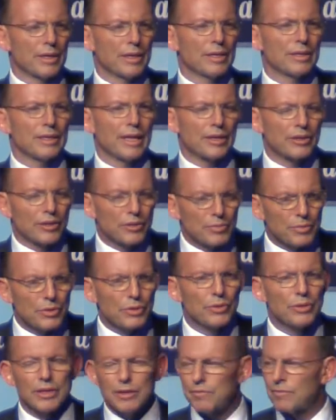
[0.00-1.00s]
that
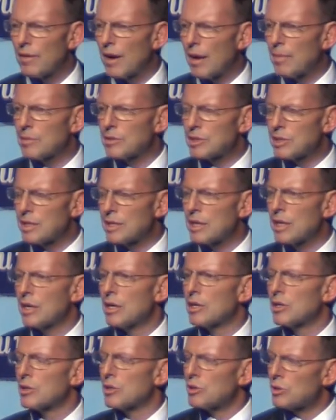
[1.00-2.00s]
community pharmacy
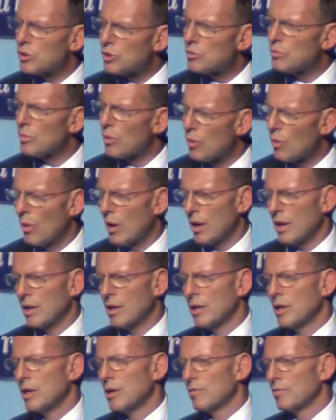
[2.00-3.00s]
can do more
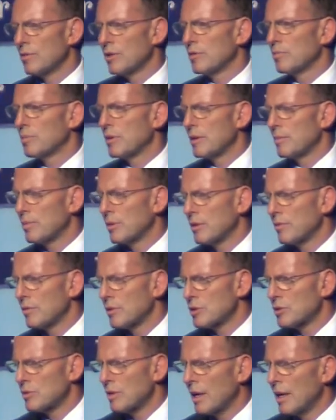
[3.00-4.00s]
for the people of
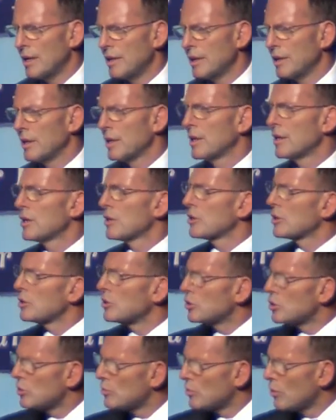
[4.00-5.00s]
Australia, can
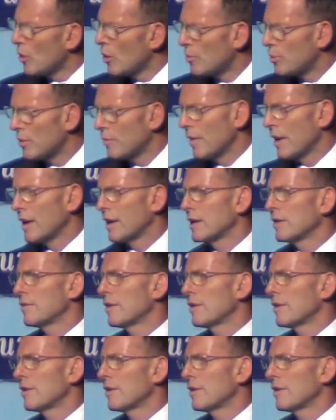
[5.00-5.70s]
do more preventative